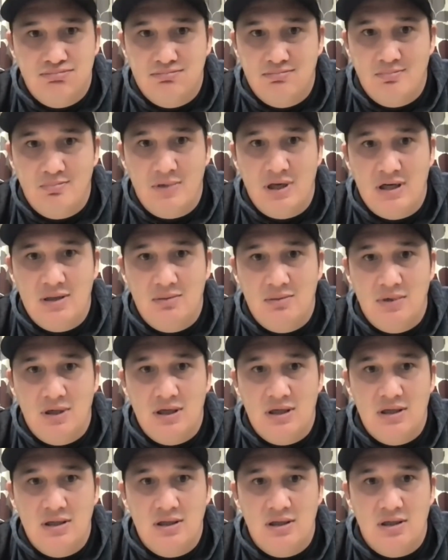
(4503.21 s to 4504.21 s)

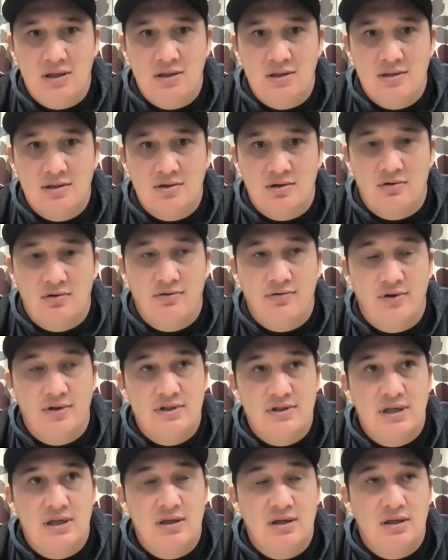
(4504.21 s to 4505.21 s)
many years of
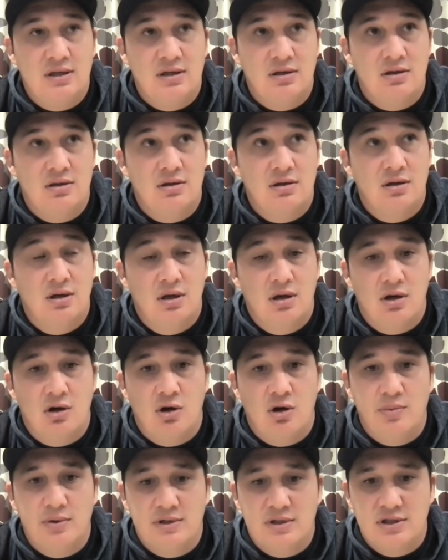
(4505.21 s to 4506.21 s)
attending
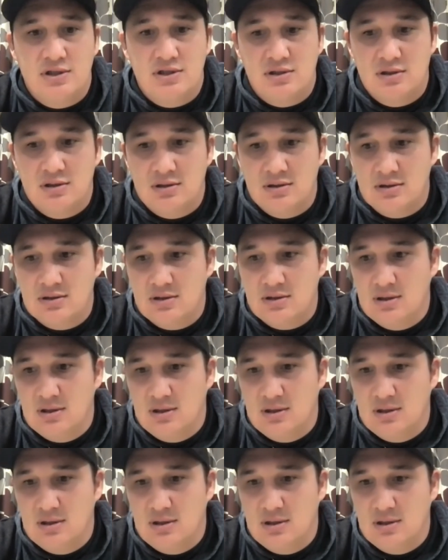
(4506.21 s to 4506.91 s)
competitions.